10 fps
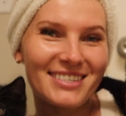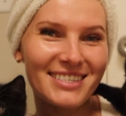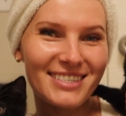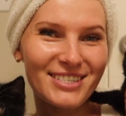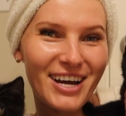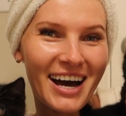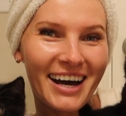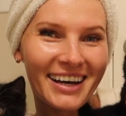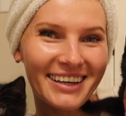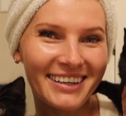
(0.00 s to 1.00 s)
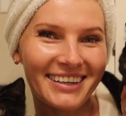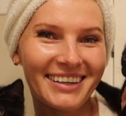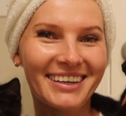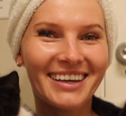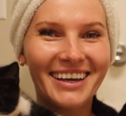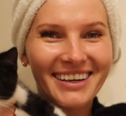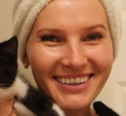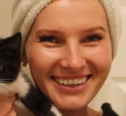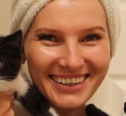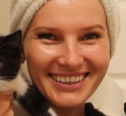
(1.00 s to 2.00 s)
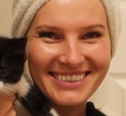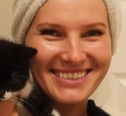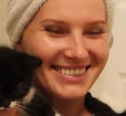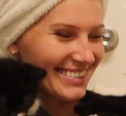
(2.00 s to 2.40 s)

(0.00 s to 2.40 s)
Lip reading: this is Chai and Cookies.